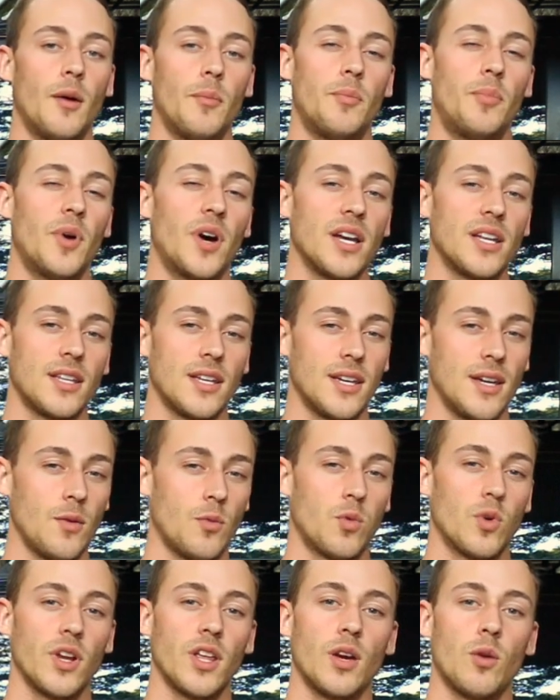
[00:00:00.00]
But it
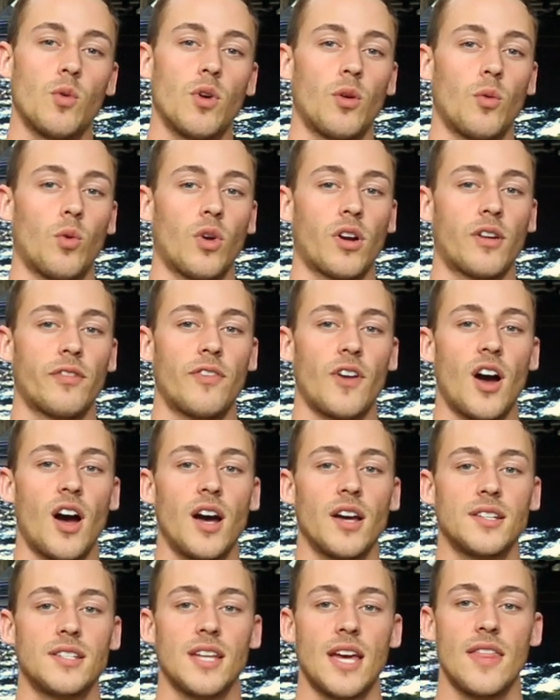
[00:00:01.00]
really wouldn't work for
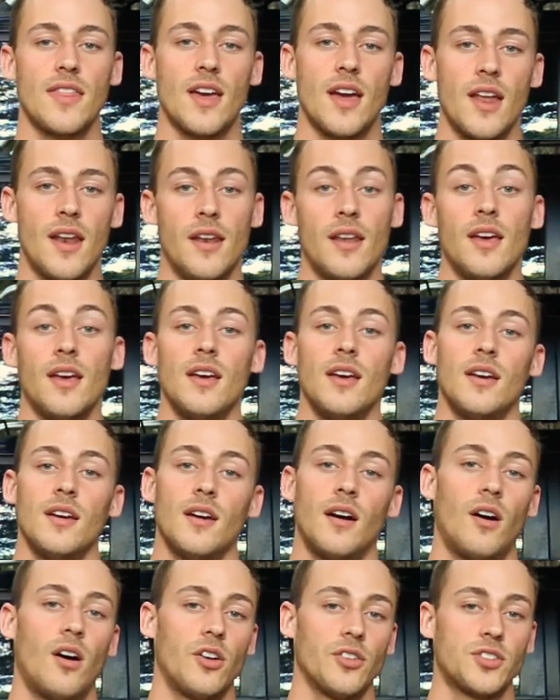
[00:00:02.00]
us. And then
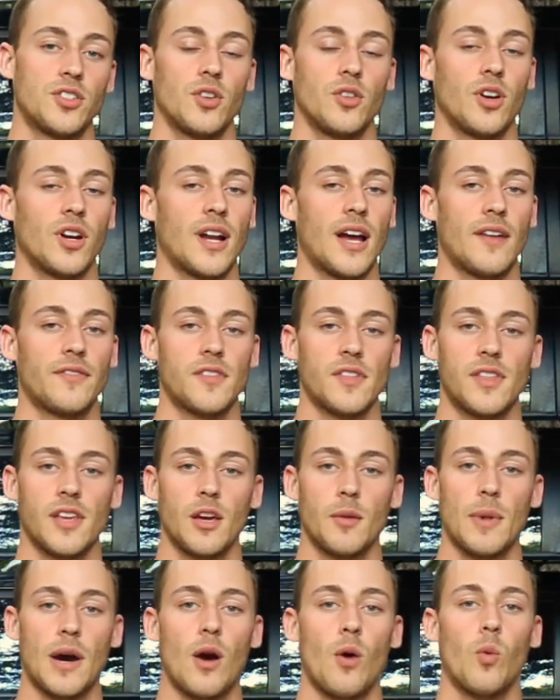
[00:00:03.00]
also you're gonna have to think
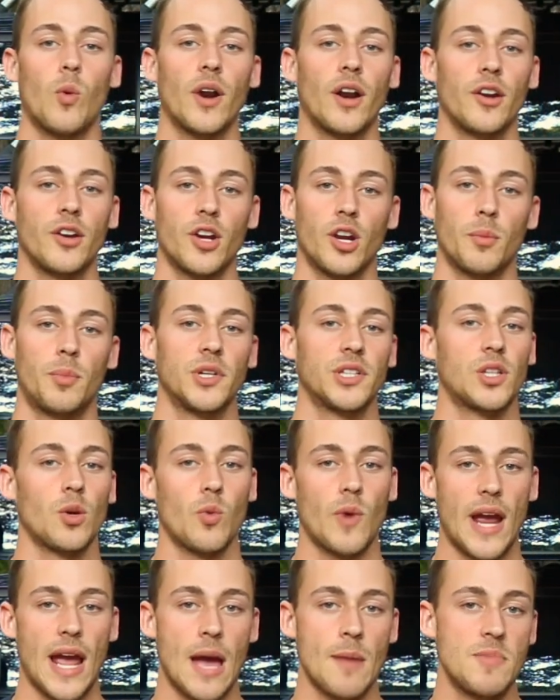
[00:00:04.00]
about where you're gonna put the
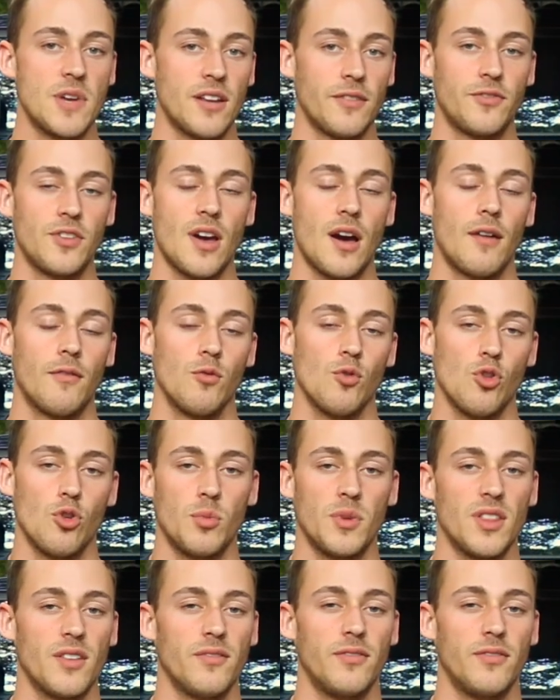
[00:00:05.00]
ramp and if you have room in the